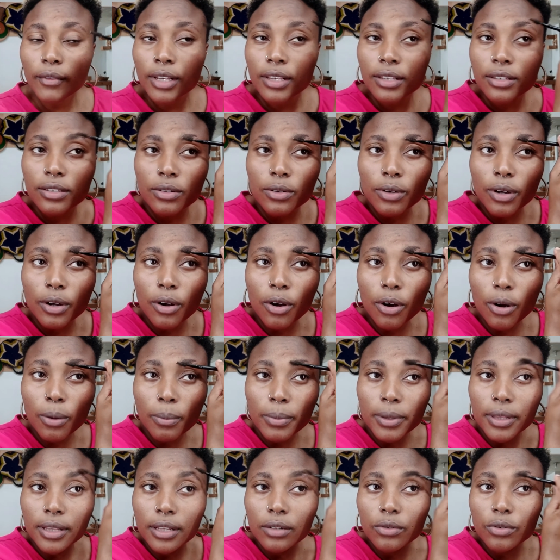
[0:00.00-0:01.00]
So we comb,
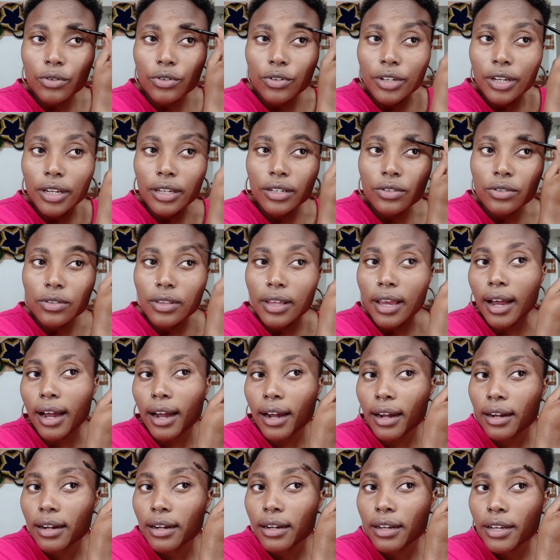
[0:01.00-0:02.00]
and then when you get to the
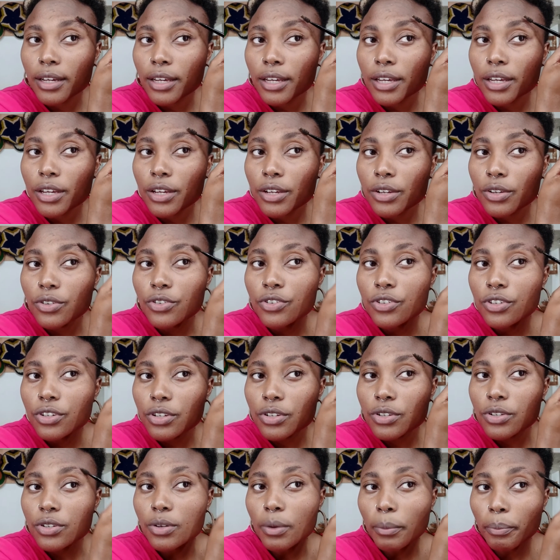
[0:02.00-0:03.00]
arc, you
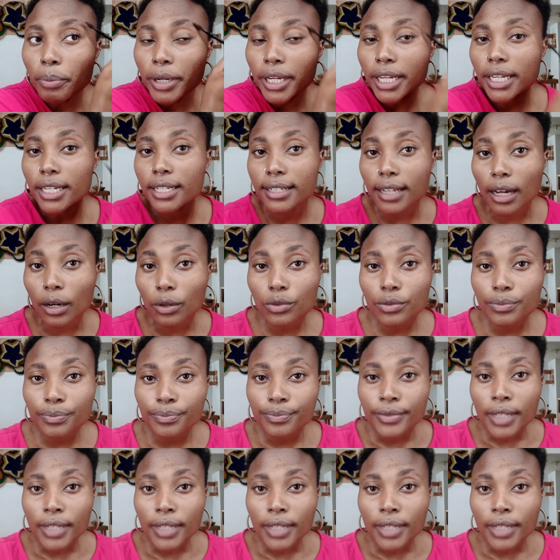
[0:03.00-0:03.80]
just bring it down.